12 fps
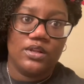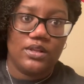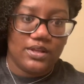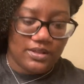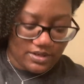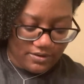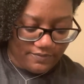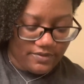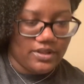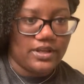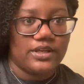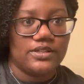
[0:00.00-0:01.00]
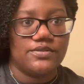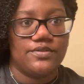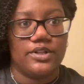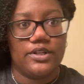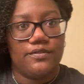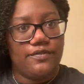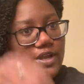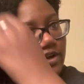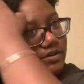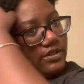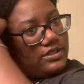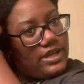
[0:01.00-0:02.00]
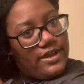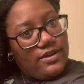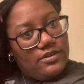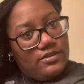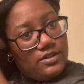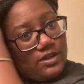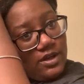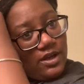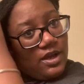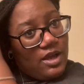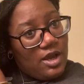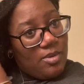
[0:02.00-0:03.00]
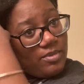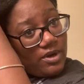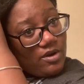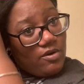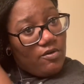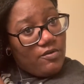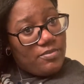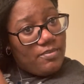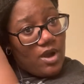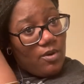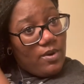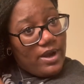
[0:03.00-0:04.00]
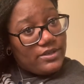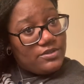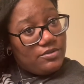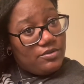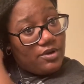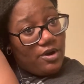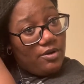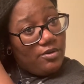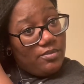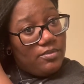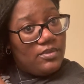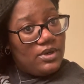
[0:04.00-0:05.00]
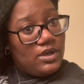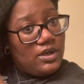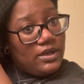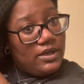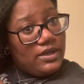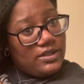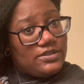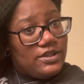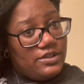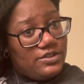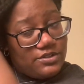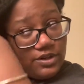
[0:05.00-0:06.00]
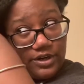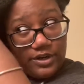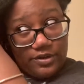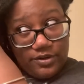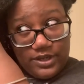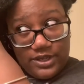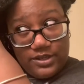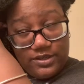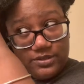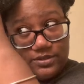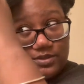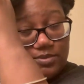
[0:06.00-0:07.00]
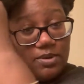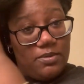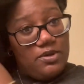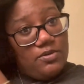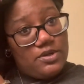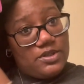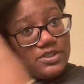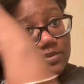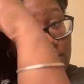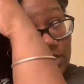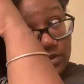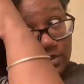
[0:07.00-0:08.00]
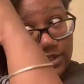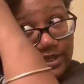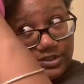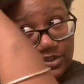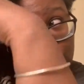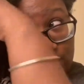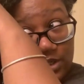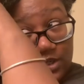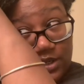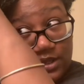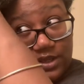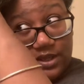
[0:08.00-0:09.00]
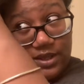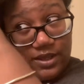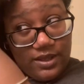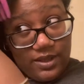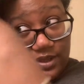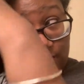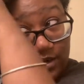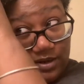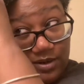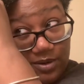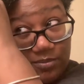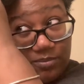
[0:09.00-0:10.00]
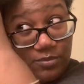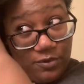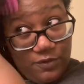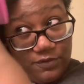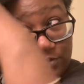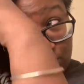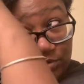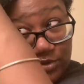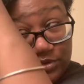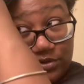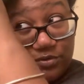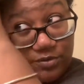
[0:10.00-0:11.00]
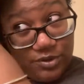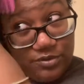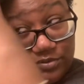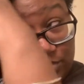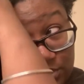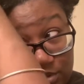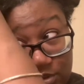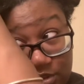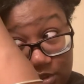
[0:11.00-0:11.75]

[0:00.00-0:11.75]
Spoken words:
Now that I feel like it's really finger detangled, I'm going to go in with my wide tooth comb. It's good to start at your ends, maybe doing a smaller section, and move towards the roots